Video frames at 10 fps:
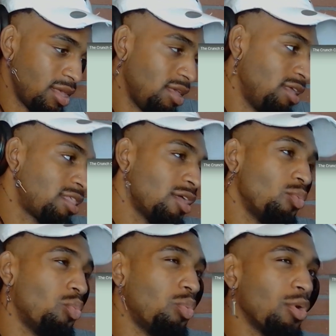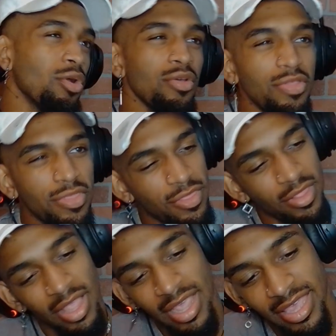is it worth?
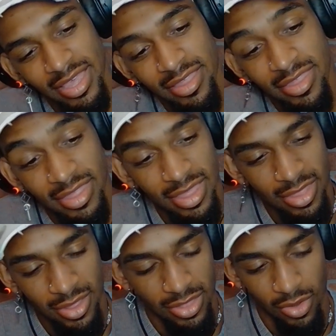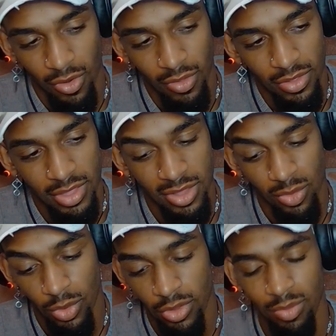Like, is all of
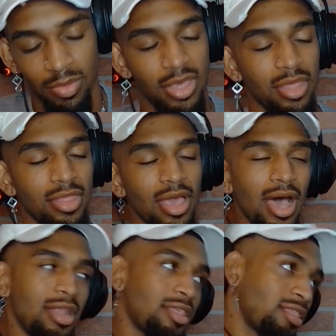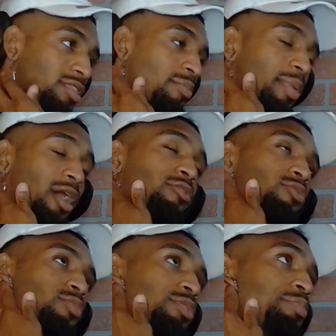this worth? Because, honestly, the power
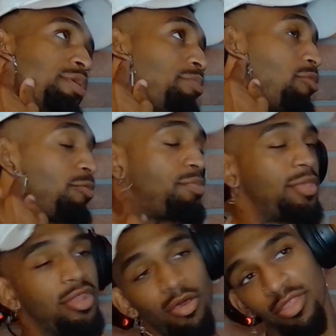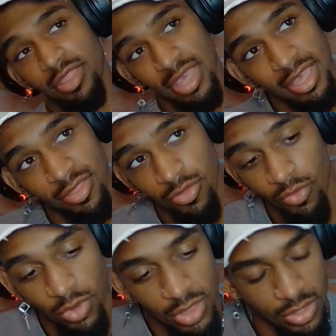is with the people. And all it takes is
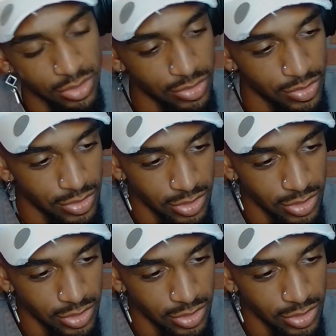one little